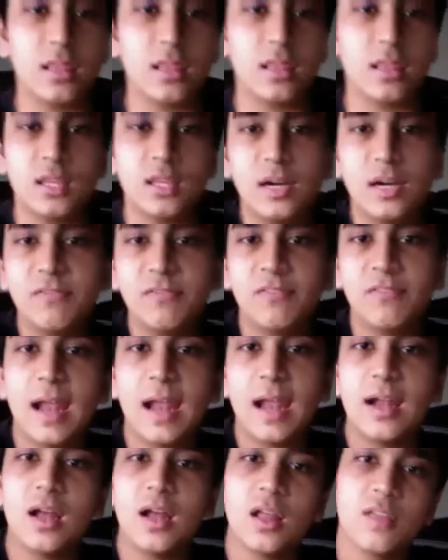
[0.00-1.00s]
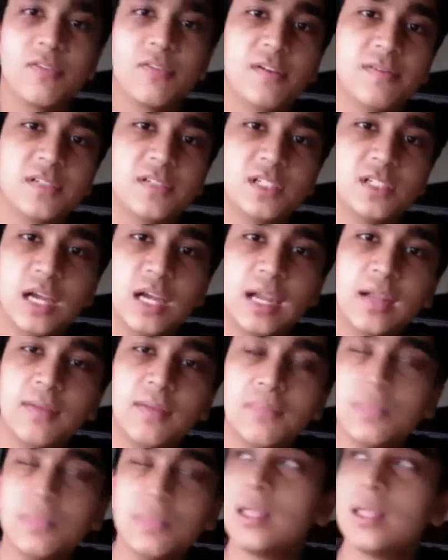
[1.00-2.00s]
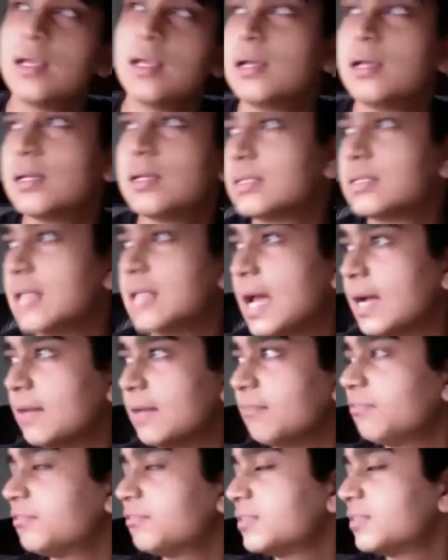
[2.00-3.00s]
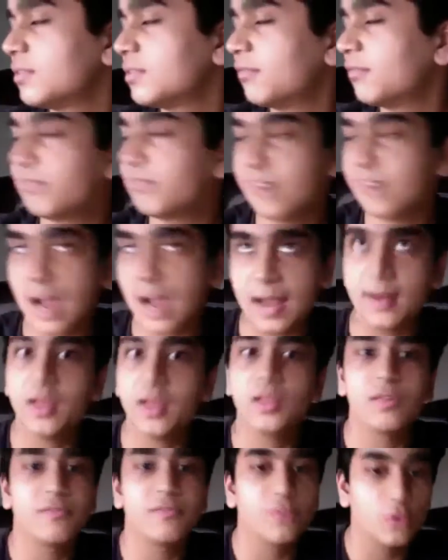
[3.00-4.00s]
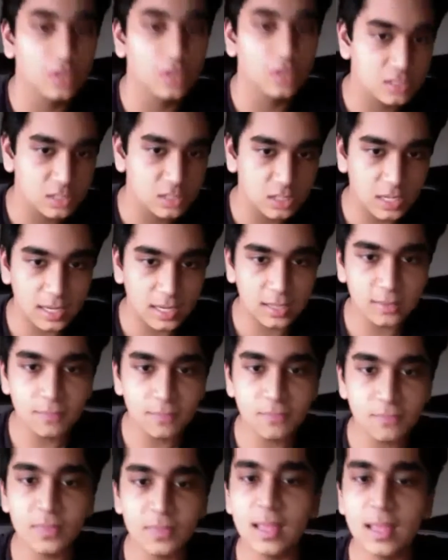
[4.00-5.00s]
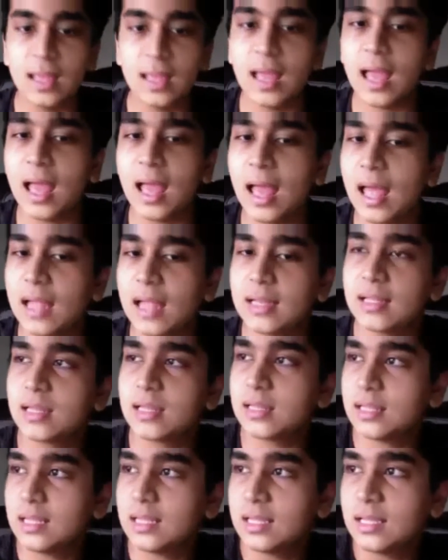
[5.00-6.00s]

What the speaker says: third fret on the fifth string, second fret on the fourth string, and the